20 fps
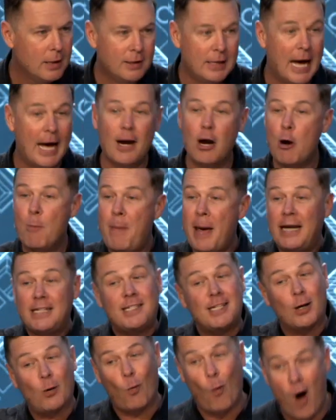Not our
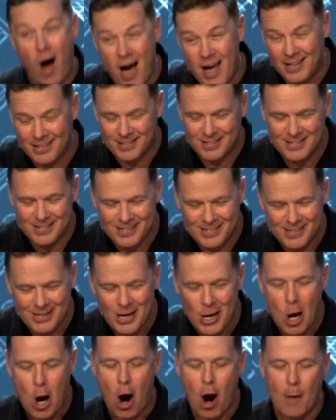basic wants,
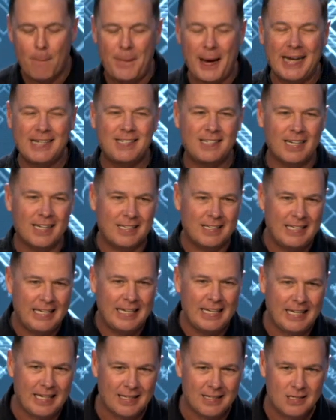our basic
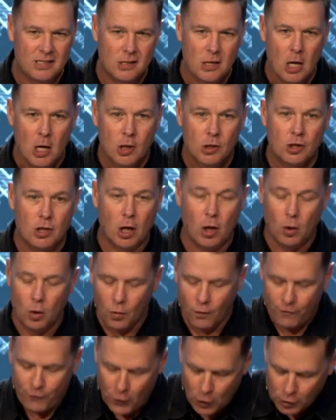needs.
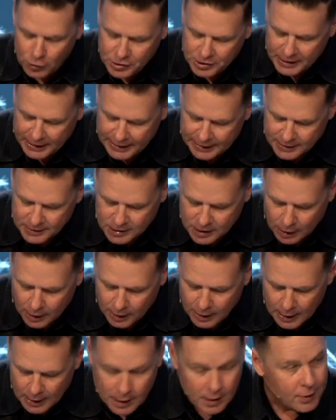So, first is
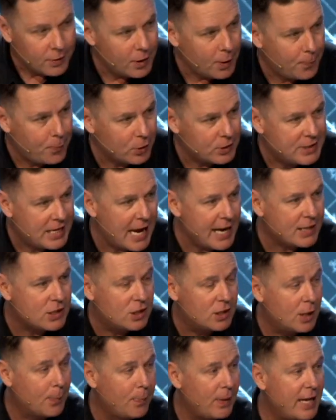the, the
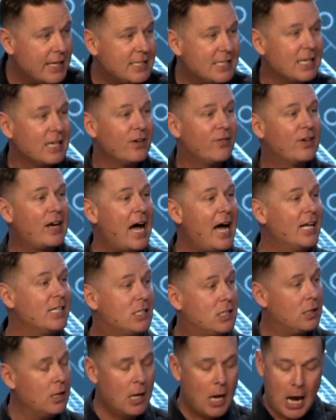protection, the blessing of
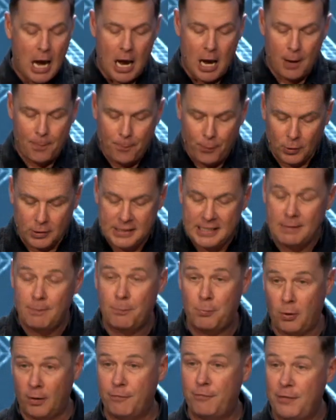God's uh,
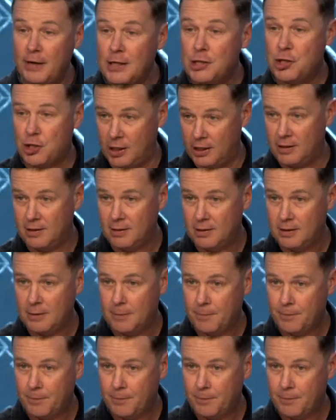provision.